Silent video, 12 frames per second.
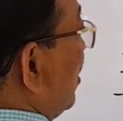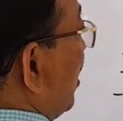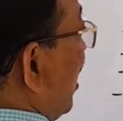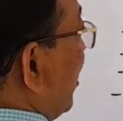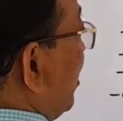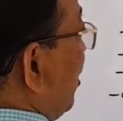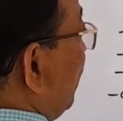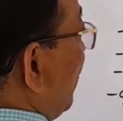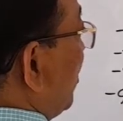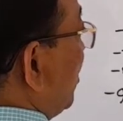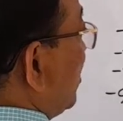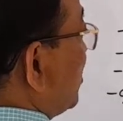And if
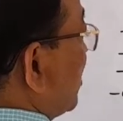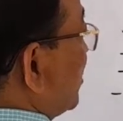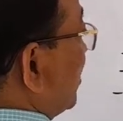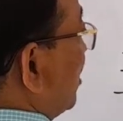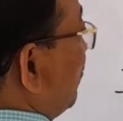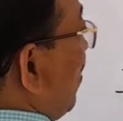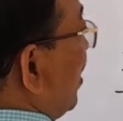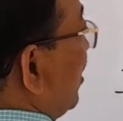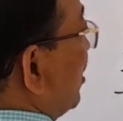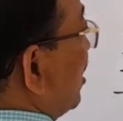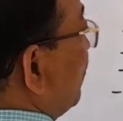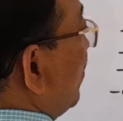it reaches at the firing
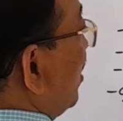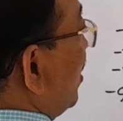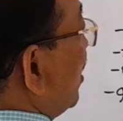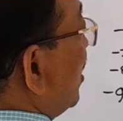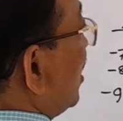level,